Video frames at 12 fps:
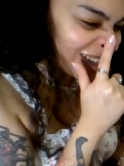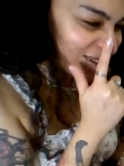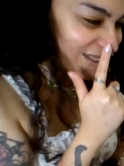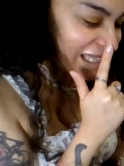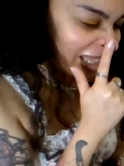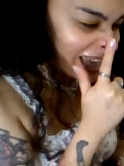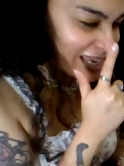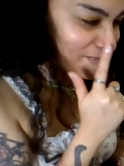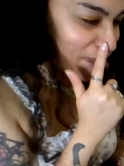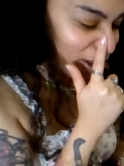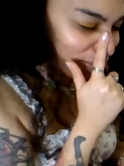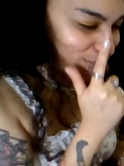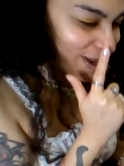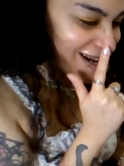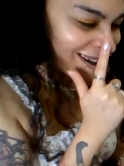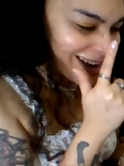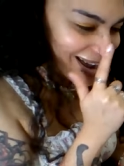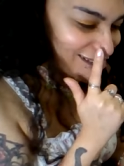only like my
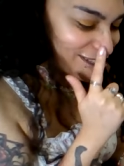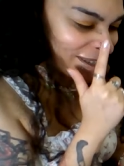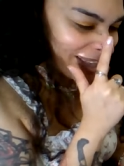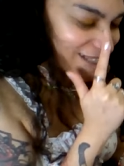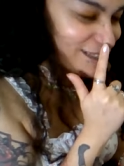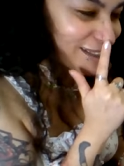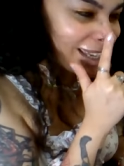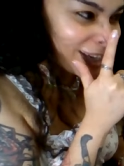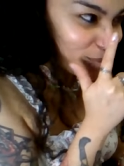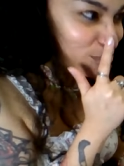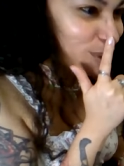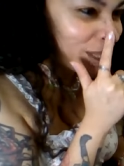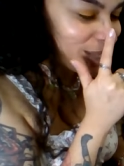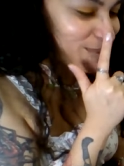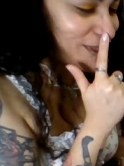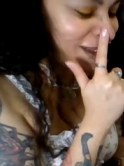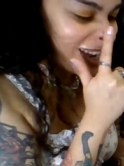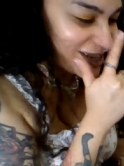right nostril that's like really,
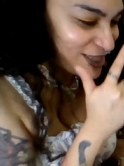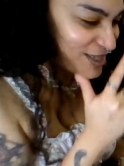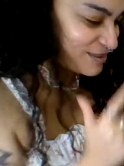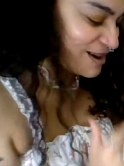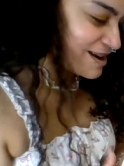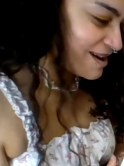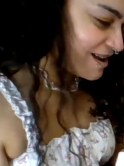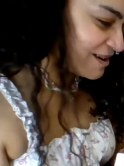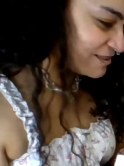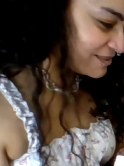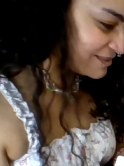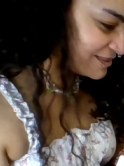really itchy right now.